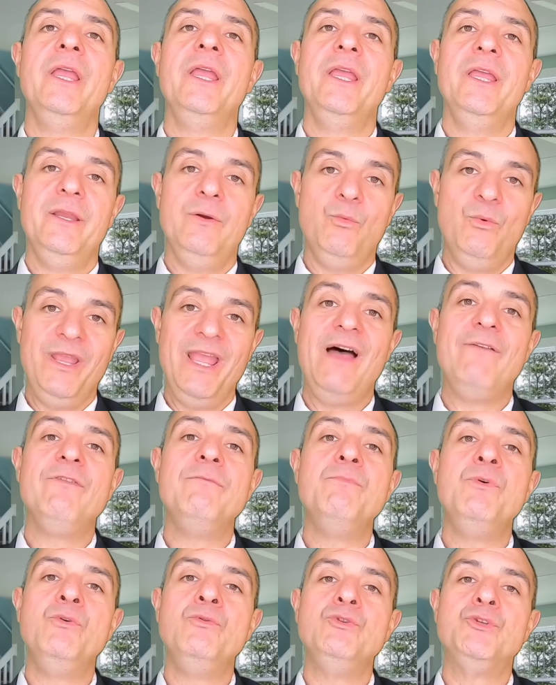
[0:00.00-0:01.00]
We have a
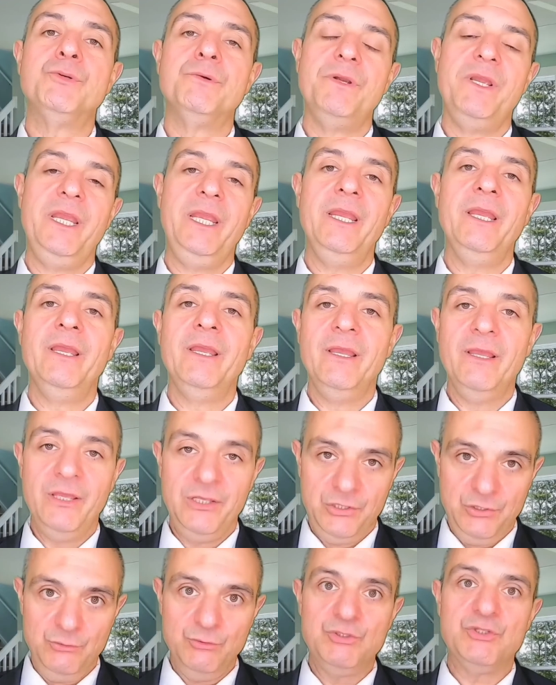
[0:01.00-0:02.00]
moon tree.
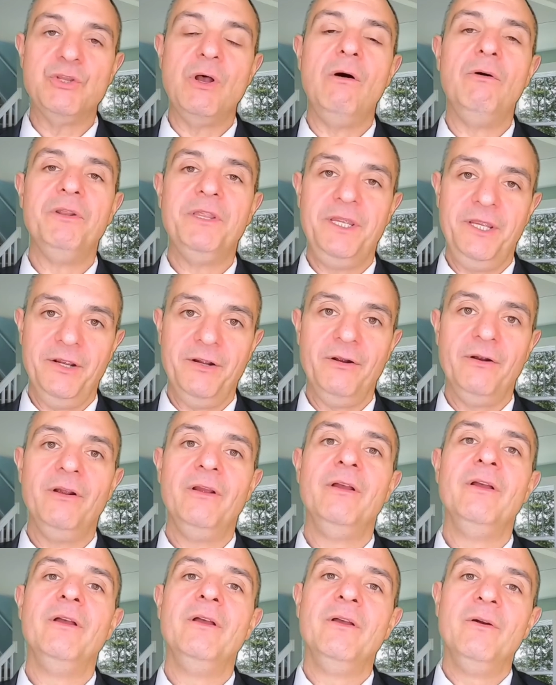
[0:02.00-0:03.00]
You saw it here.
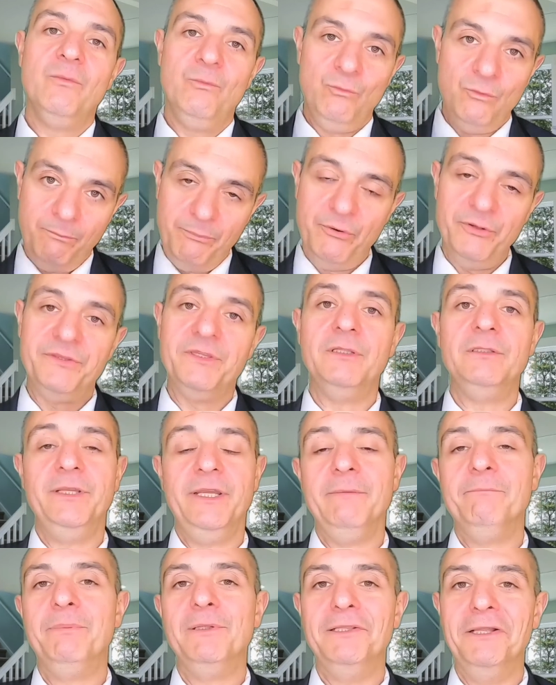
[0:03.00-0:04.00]
We'll put the link
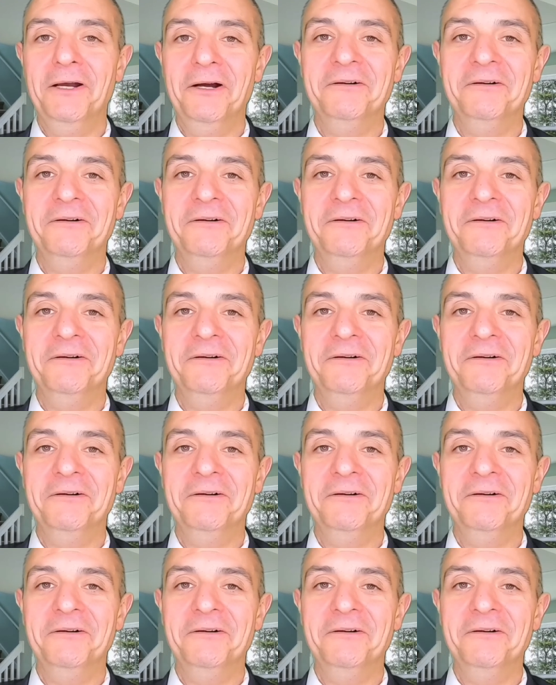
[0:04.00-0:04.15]
below.